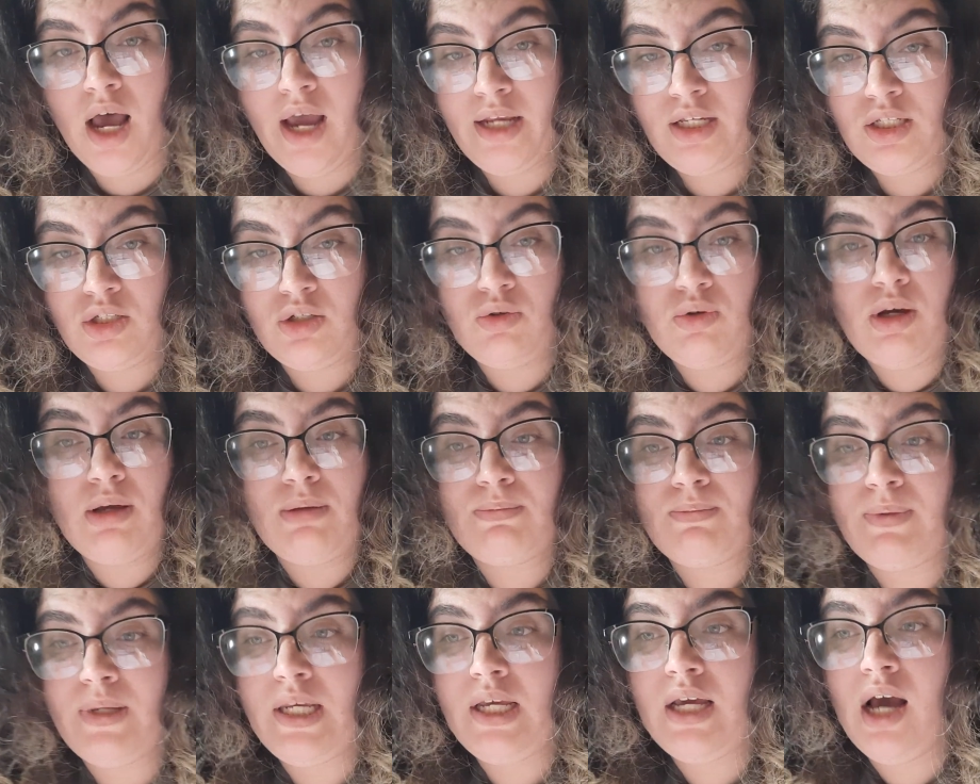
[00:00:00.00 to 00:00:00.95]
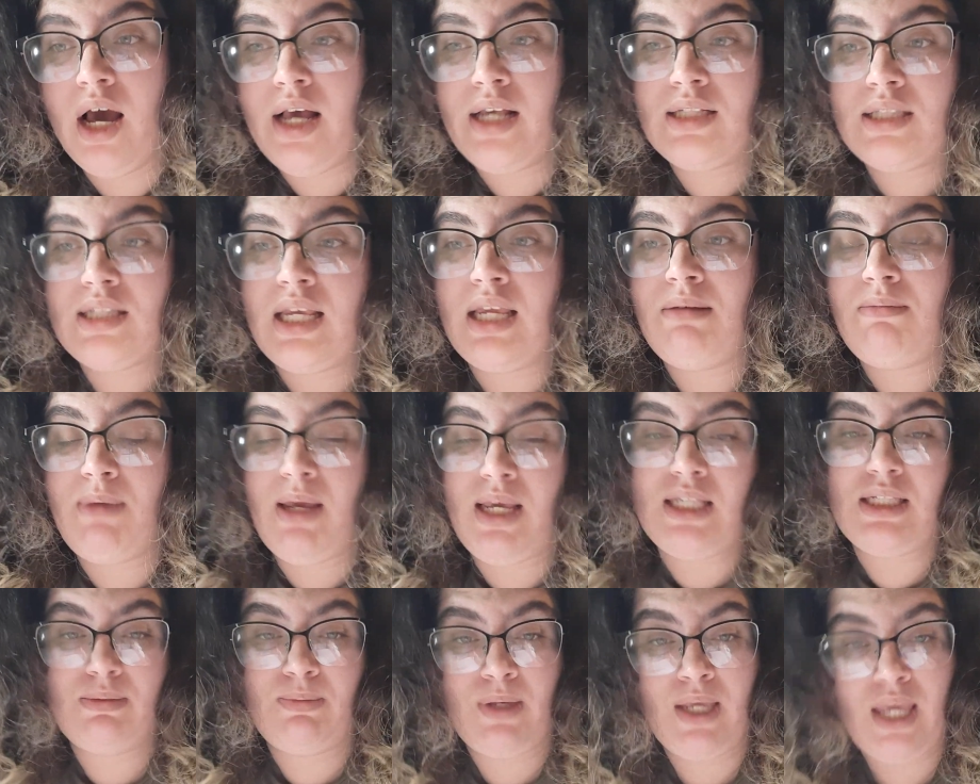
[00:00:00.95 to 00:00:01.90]
I do it because it
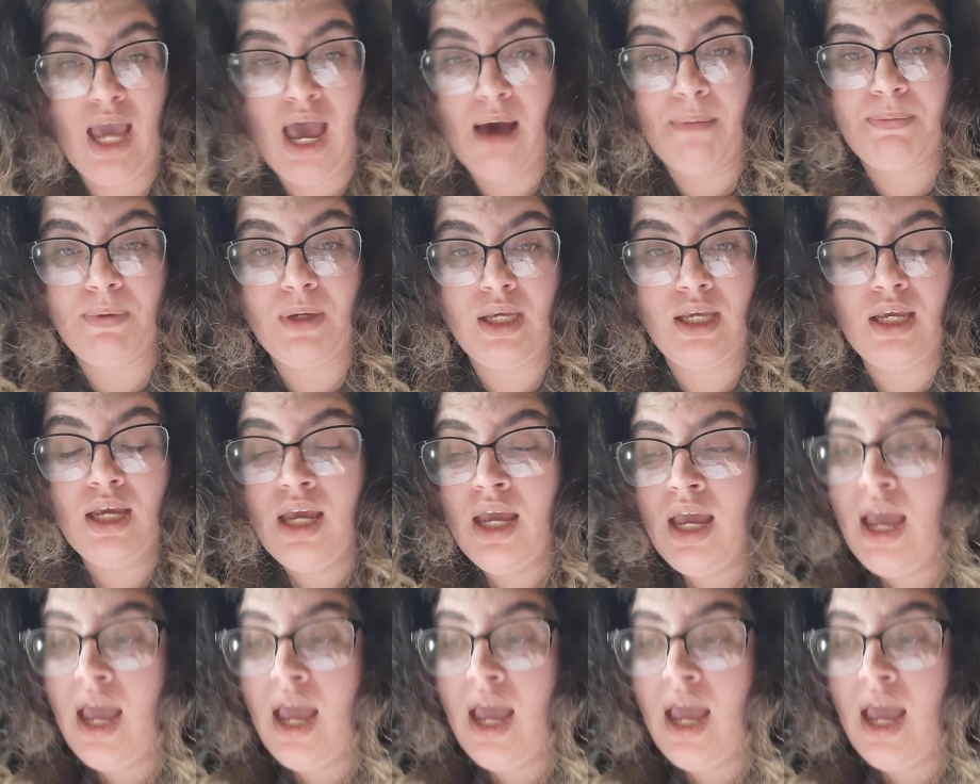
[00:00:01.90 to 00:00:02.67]
makes me happy,